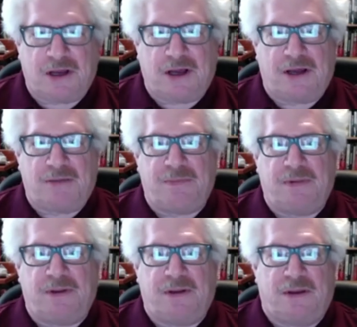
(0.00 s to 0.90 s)
Um,
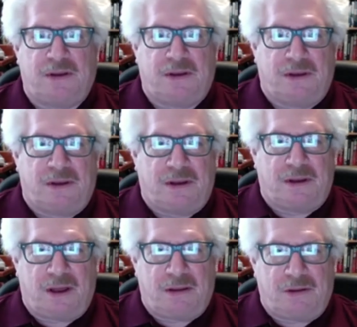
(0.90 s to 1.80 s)

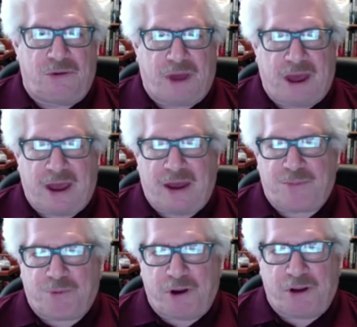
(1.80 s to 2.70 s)
uh, you
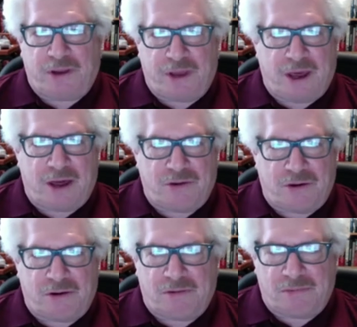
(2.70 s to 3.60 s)
can't bring
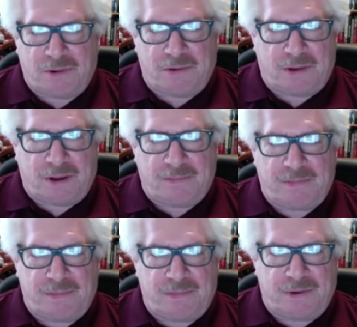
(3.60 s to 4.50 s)
together, uh,
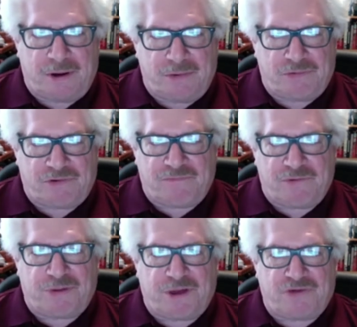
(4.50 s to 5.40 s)
you know, several
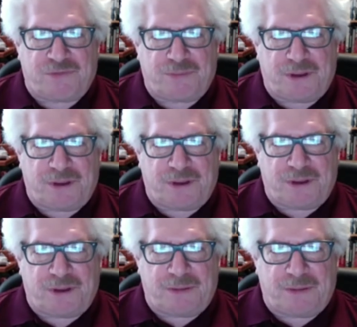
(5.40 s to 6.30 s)
thousand people
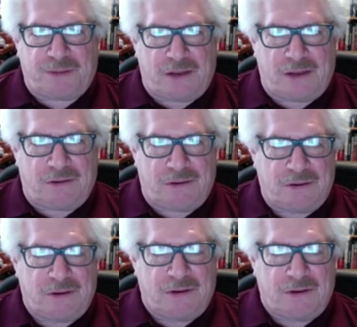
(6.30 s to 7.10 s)
in a